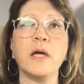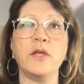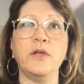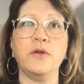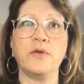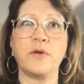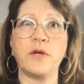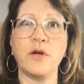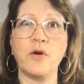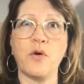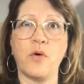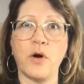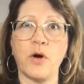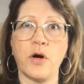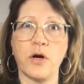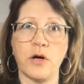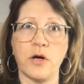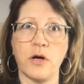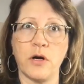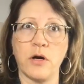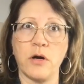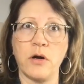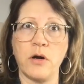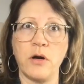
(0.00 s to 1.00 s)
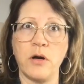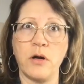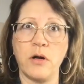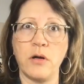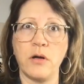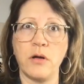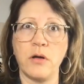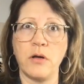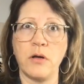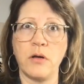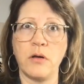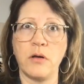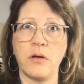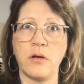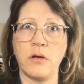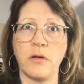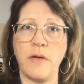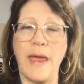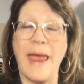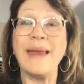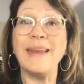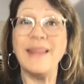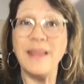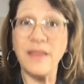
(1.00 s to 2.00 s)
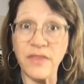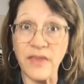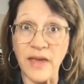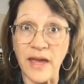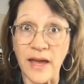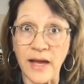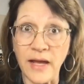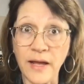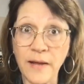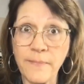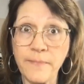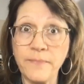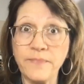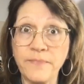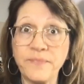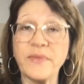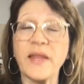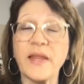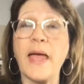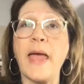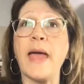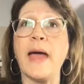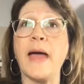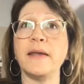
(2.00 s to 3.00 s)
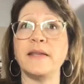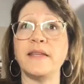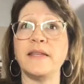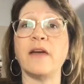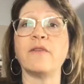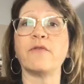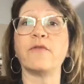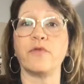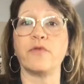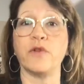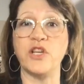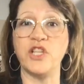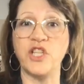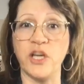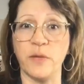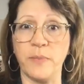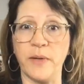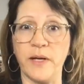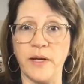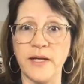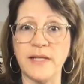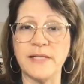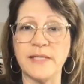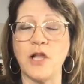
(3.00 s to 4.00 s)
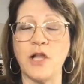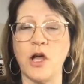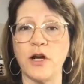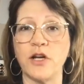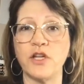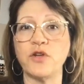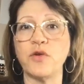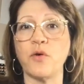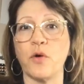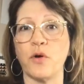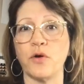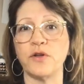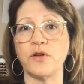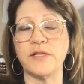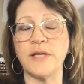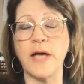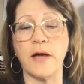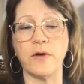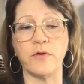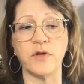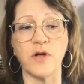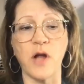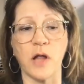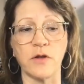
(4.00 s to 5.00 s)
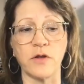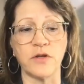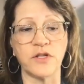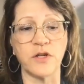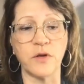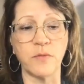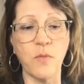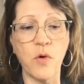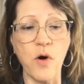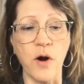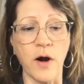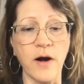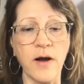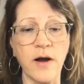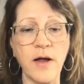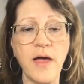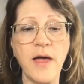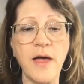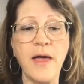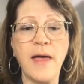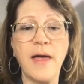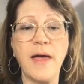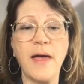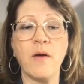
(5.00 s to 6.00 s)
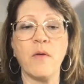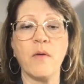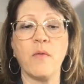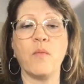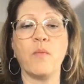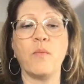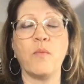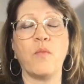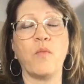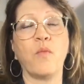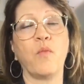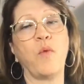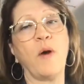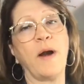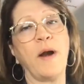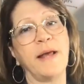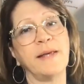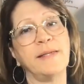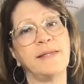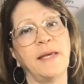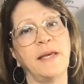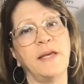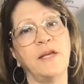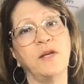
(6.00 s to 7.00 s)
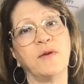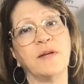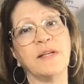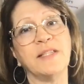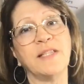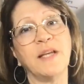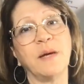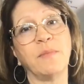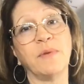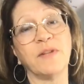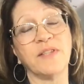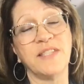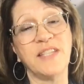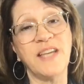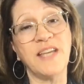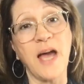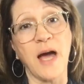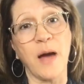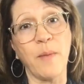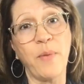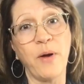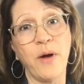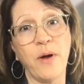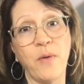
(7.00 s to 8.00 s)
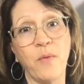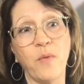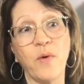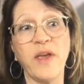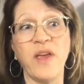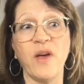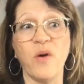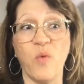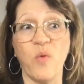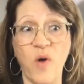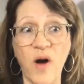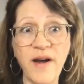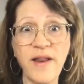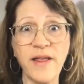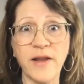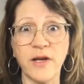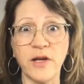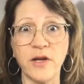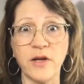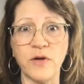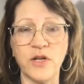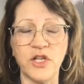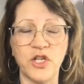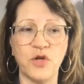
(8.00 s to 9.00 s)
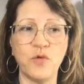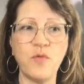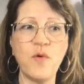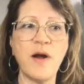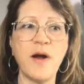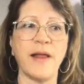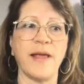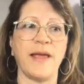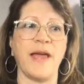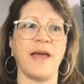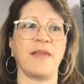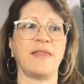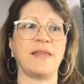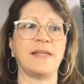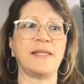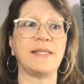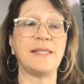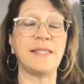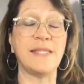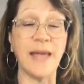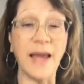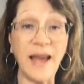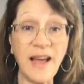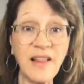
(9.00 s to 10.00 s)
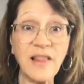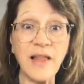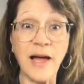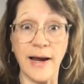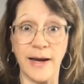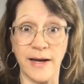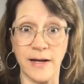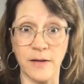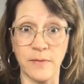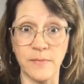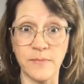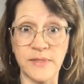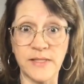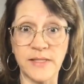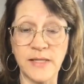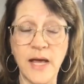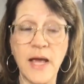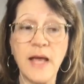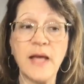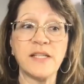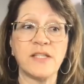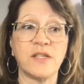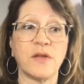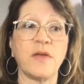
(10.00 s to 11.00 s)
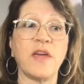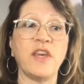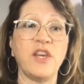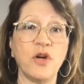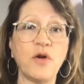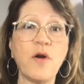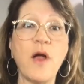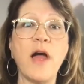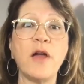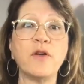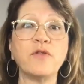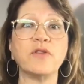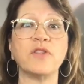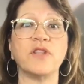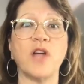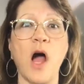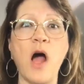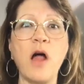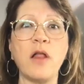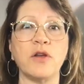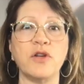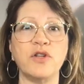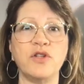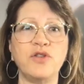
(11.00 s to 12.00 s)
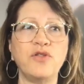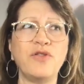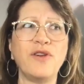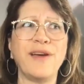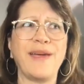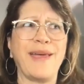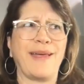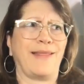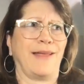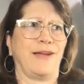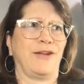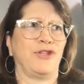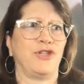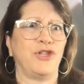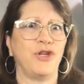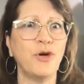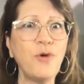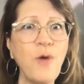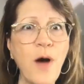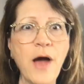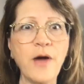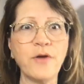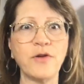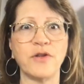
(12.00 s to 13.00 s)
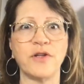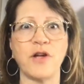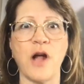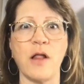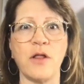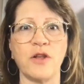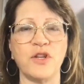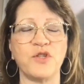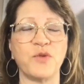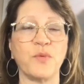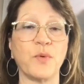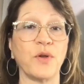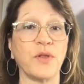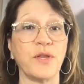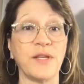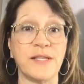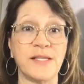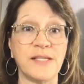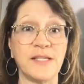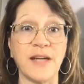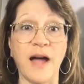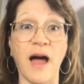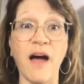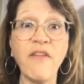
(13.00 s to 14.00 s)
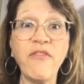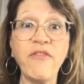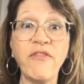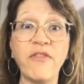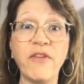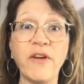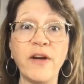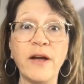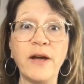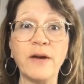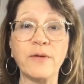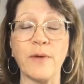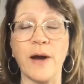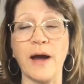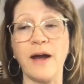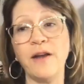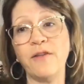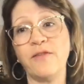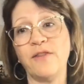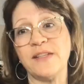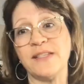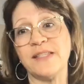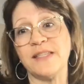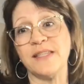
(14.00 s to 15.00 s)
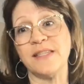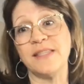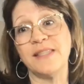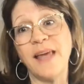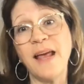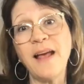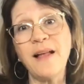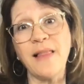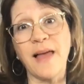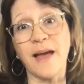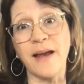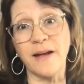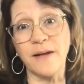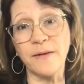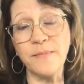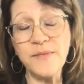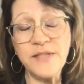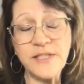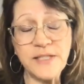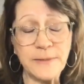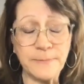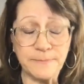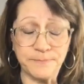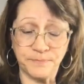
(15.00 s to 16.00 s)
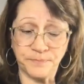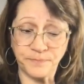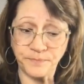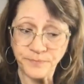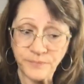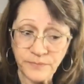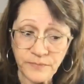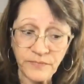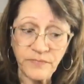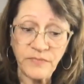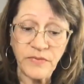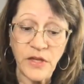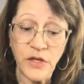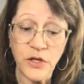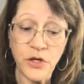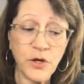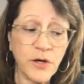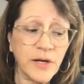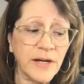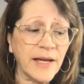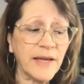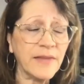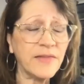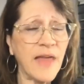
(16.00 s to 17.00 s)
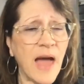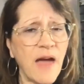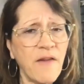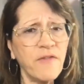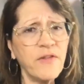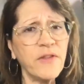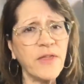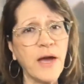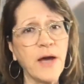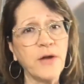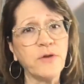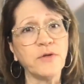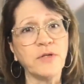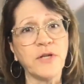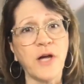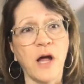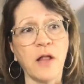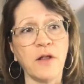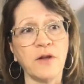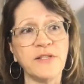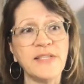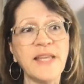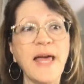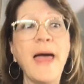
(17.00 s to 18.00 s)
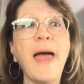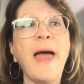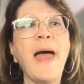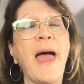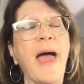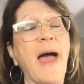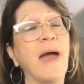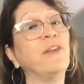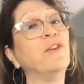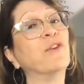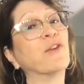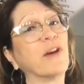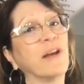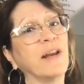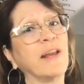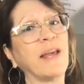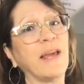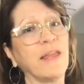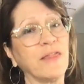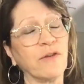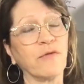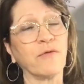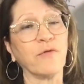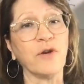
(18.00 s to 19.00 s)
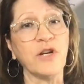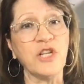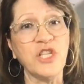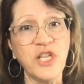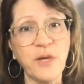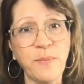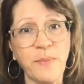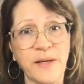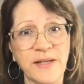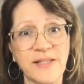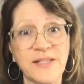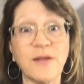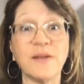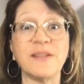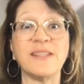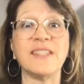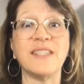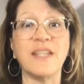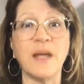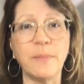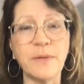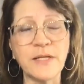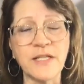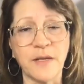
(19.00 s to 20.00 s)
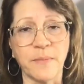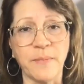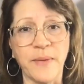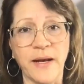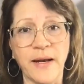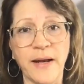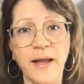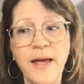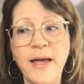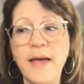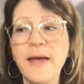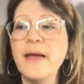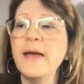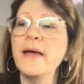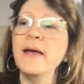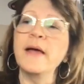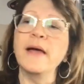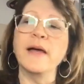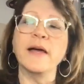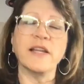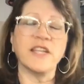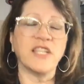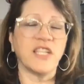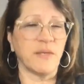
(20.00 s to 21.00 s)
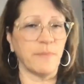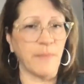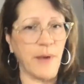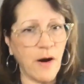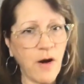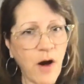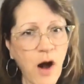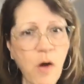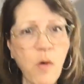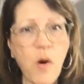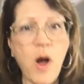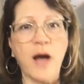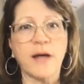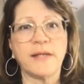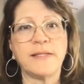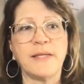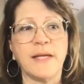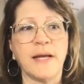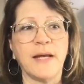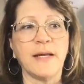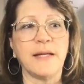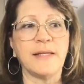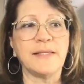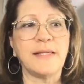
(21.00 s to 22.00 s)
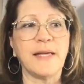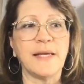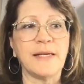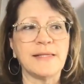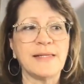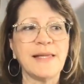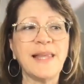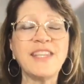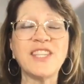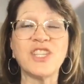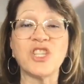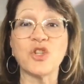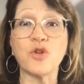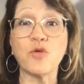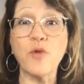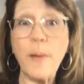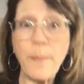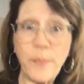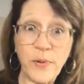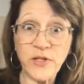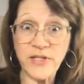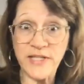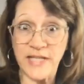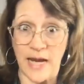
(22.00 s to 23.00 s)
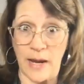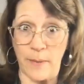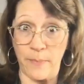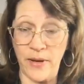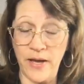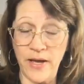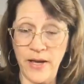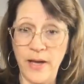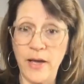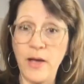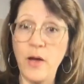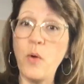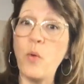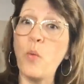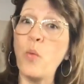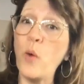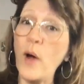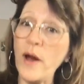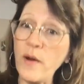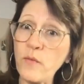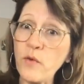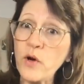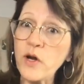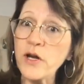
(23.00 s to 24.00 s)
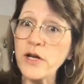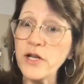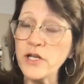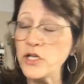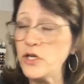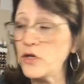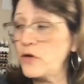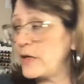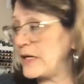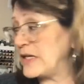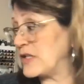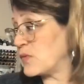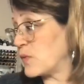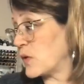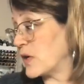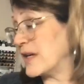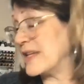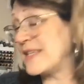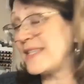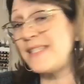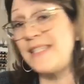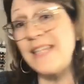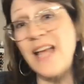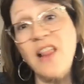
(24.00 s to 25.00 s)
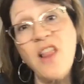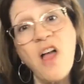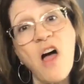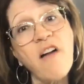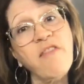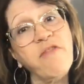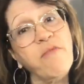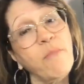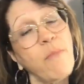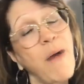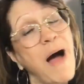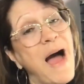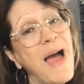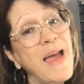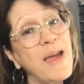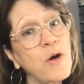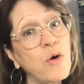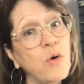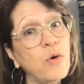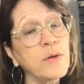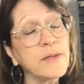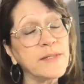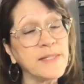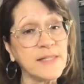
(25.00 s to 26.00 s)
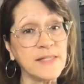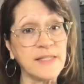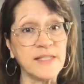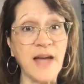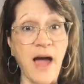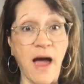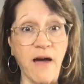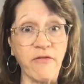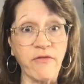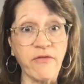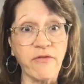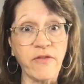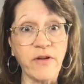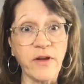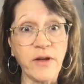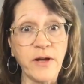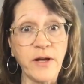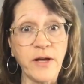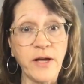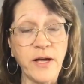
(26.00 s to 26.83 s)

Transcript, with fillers: you can order anything and get free shipping as long as your order is $100 or more. When I say you can double dip, what you want to do is you want to get the sale items so that your $100, you could get like $200 worth of stuff, right? If it's the sale items, you're going to get that for the $100 and you're going to get the free shipping. So that's double dipping. Tamara walks in and says, Let's triple dip. What we're going to do is we're going to sell off my old stuff,